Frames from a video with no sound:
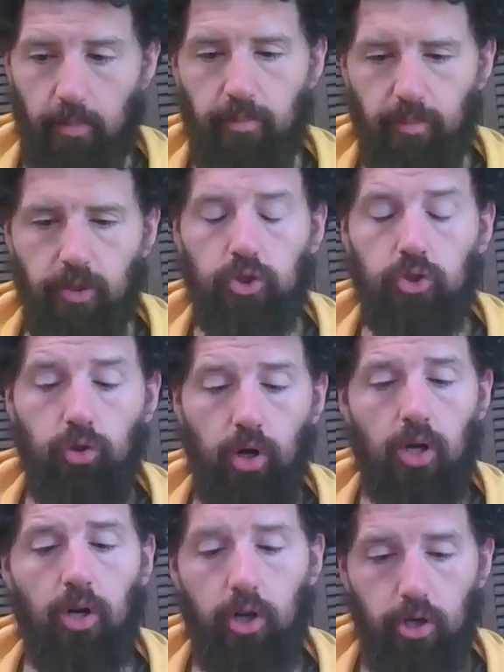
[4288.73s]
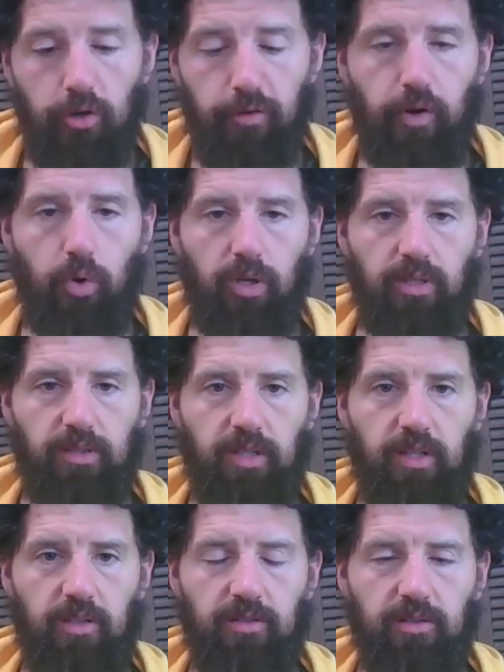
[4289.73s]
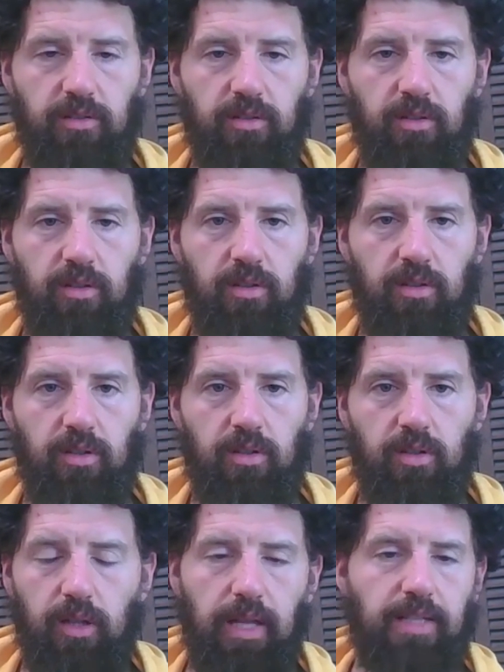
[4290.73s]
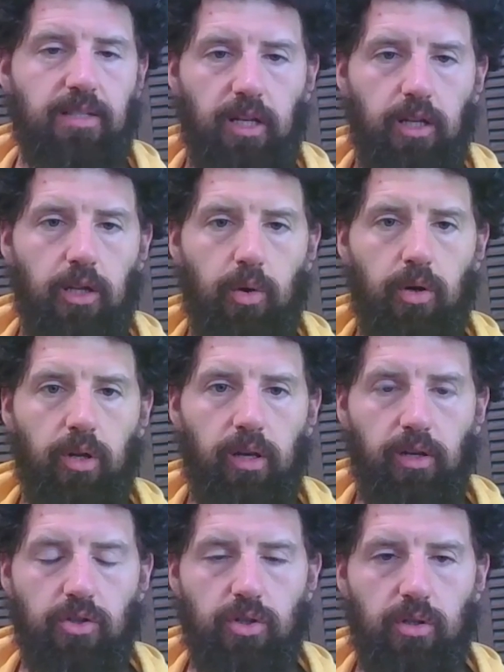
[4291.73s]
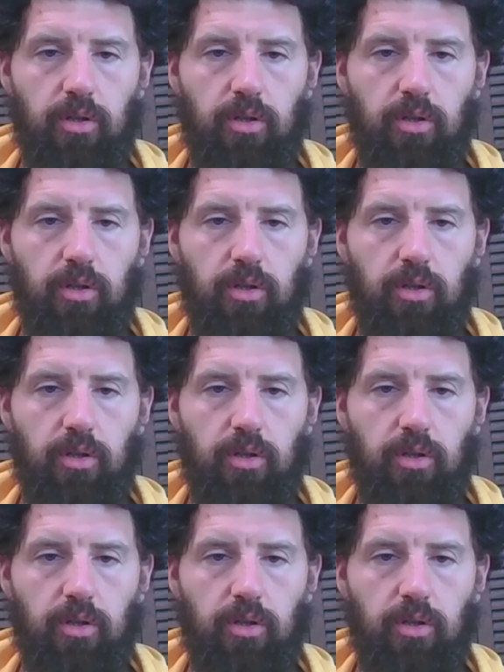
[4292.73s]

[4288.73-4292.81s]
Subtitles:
the stronger your focus is, the less likely you are to get injured.